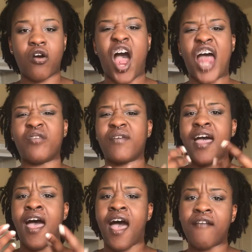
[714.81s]
I don't
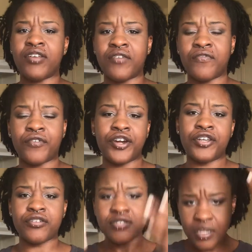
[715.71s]
have enough for
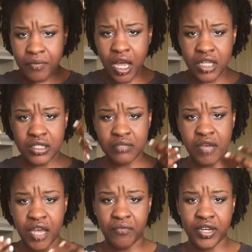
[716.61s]
it, your subconscious
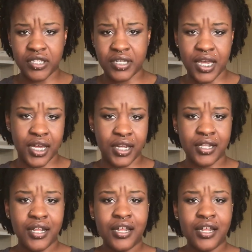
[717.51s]
mind reads that.